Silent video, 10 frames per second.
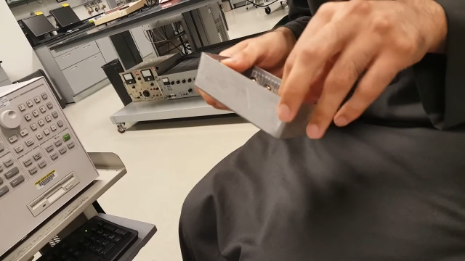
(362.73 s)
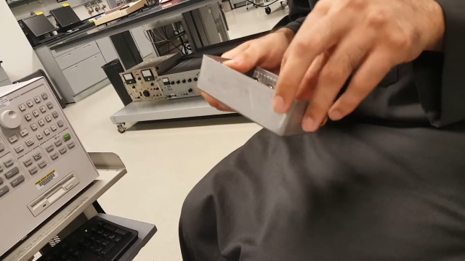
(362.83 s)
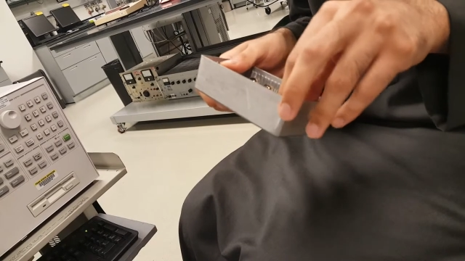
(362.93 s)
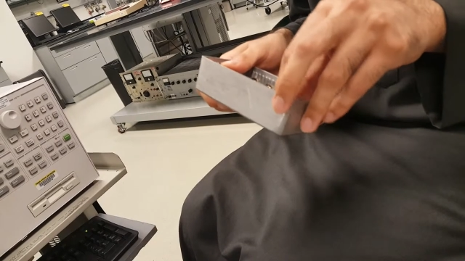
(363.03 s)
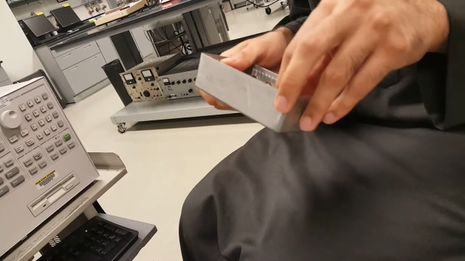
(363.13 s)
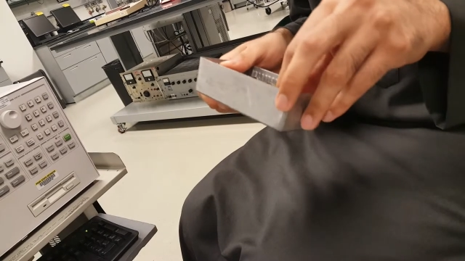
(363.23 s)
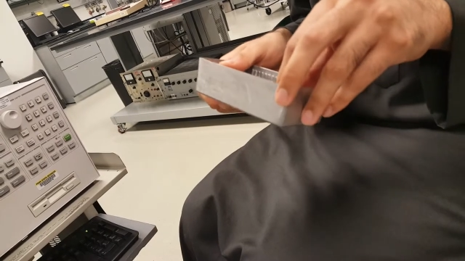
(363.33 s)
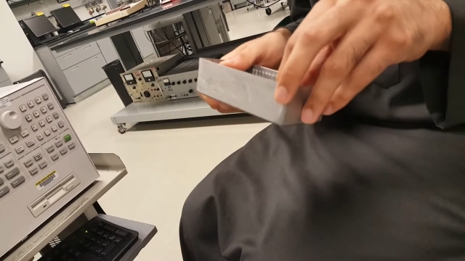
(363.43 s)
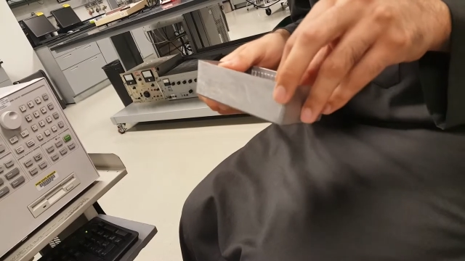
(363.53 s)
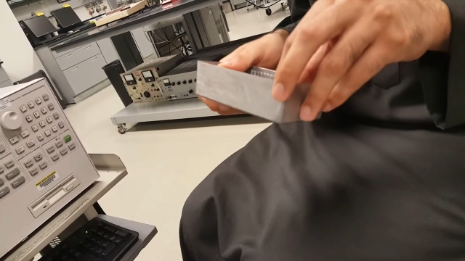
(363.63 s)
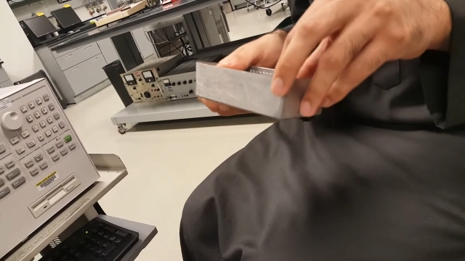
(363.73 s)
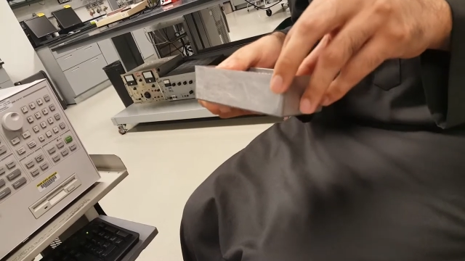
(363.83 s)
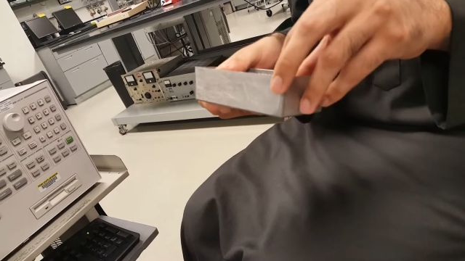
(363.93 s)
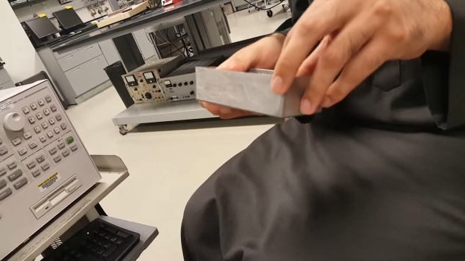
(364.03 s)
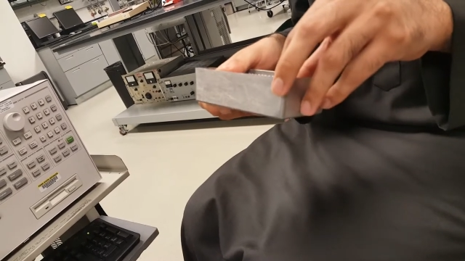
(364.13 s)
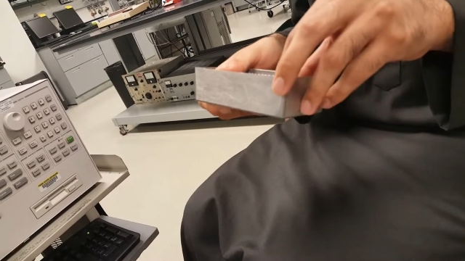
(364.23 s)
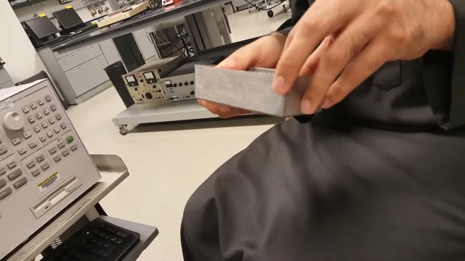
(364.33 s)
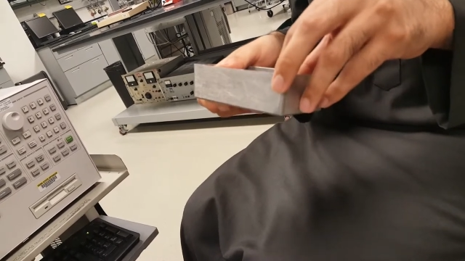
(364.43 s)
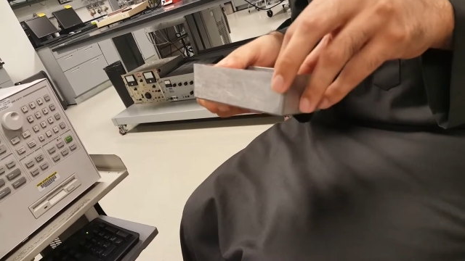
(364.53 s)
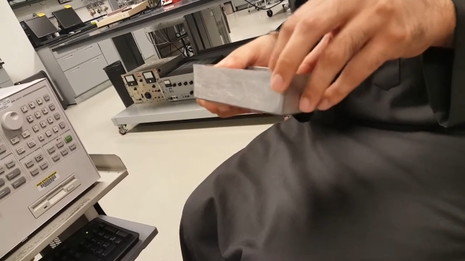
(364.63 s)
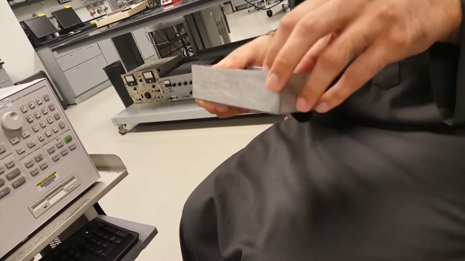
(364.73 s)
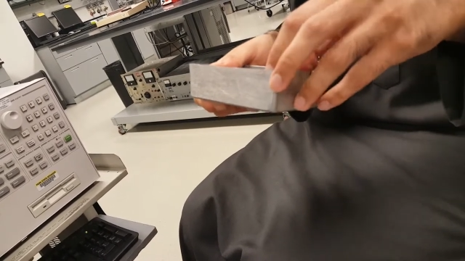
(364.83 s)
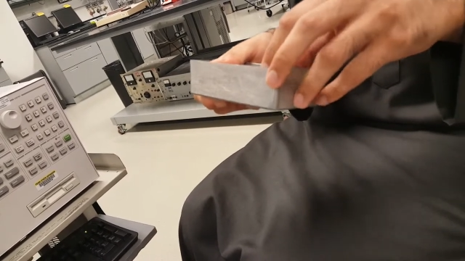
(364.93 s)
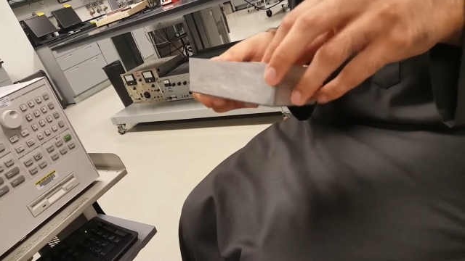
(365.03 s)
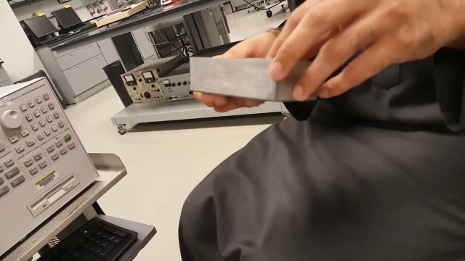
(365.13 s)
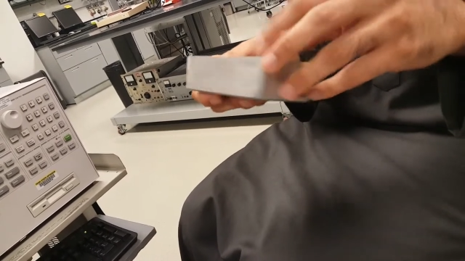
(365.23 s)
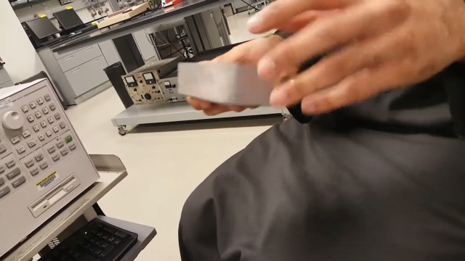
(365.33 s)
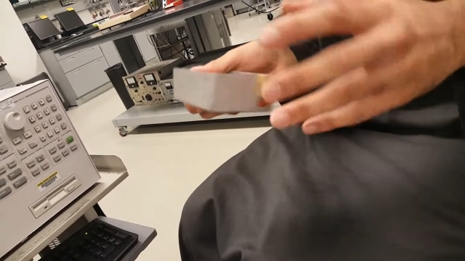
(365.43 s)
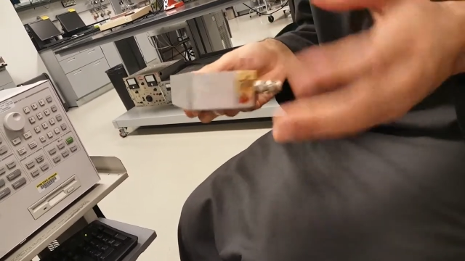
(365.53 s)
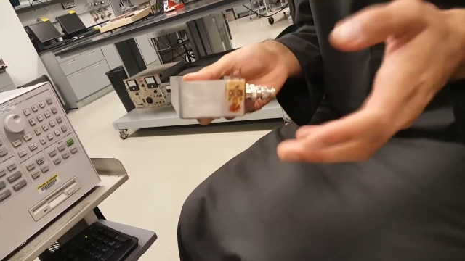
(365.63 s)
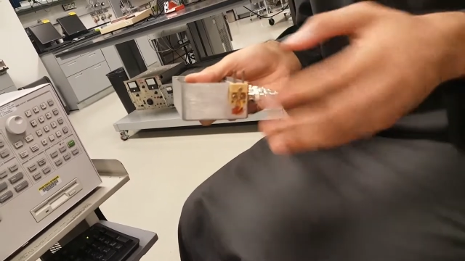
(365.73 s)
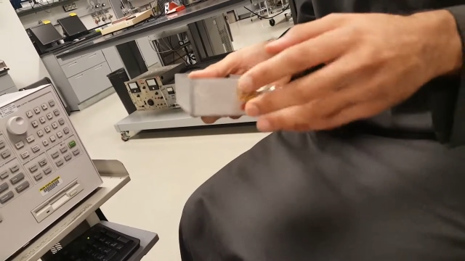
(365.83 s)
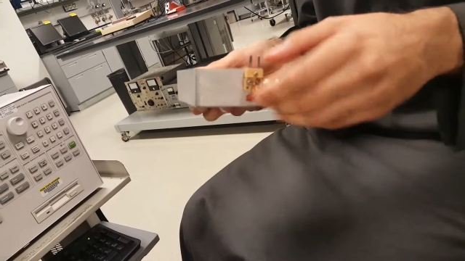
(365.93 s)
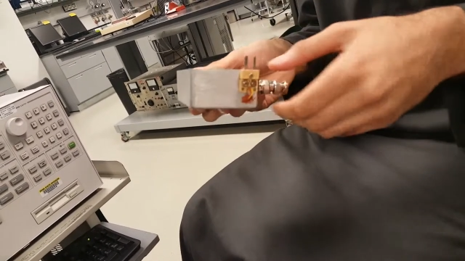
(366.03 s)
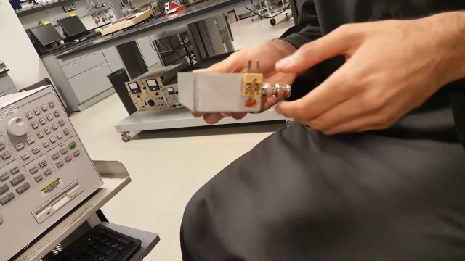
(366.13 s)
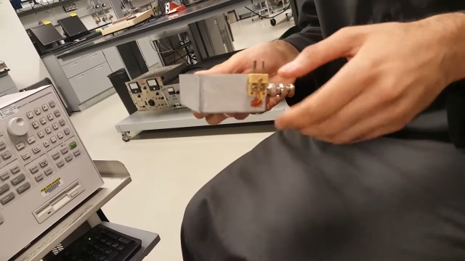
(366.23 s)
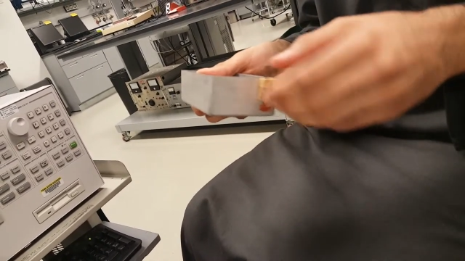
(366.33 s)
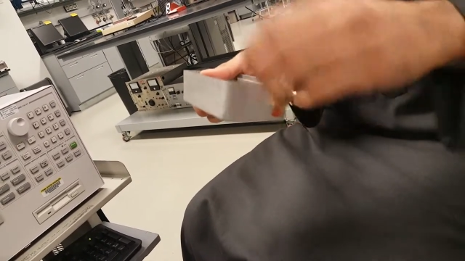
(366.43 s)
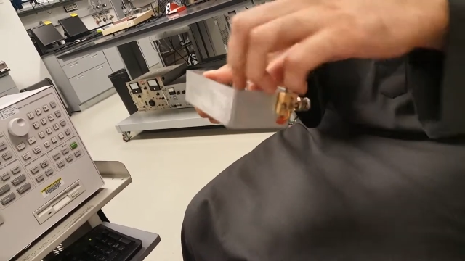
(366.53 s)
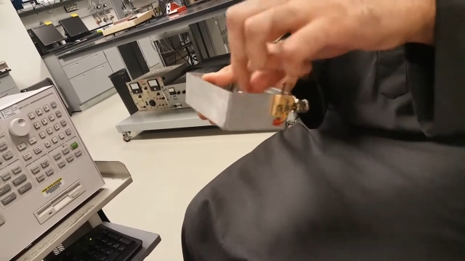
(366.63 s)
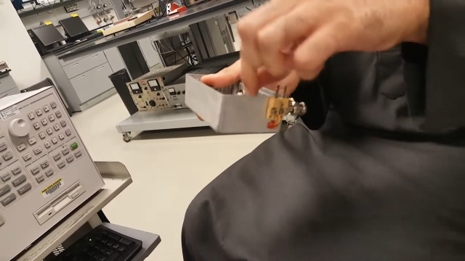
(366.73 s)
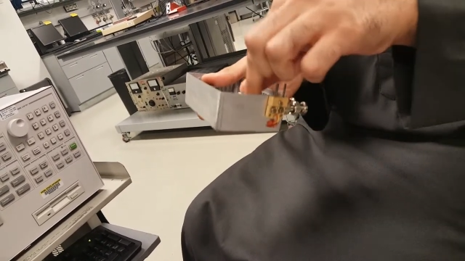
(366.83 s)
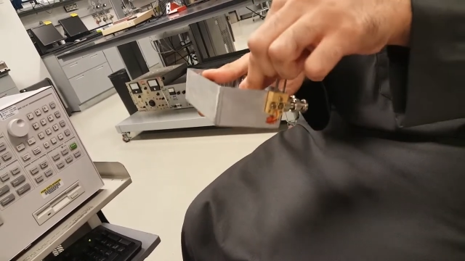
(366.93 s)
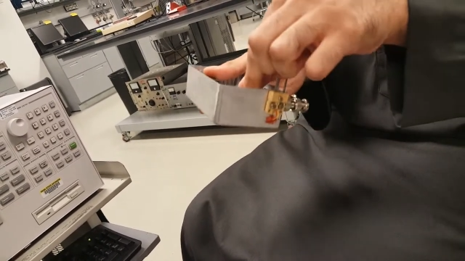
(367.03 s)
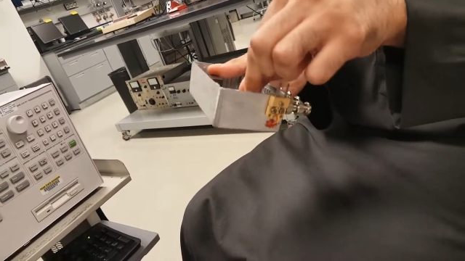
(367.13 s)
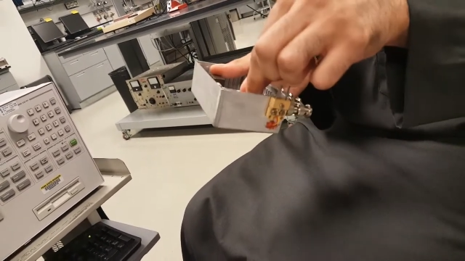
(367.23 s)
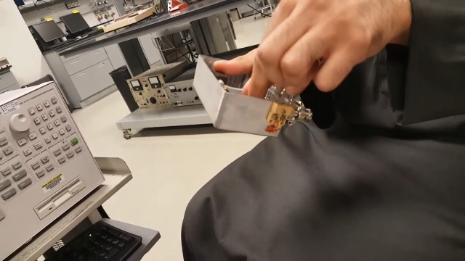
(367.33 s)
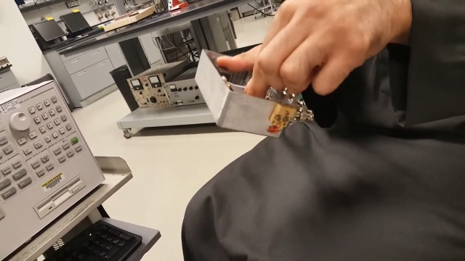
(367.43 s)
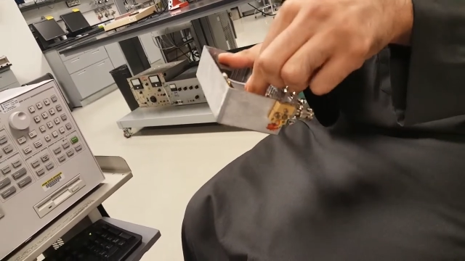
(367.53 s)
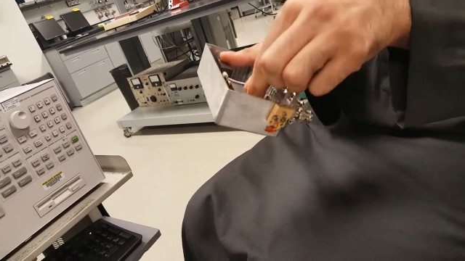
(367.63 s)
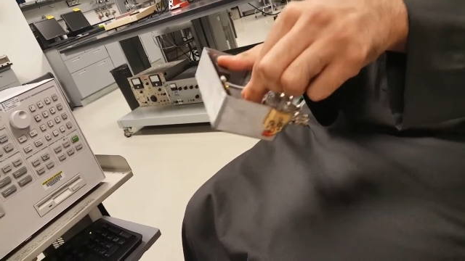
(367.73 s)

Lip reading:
[unreadable: no face in view]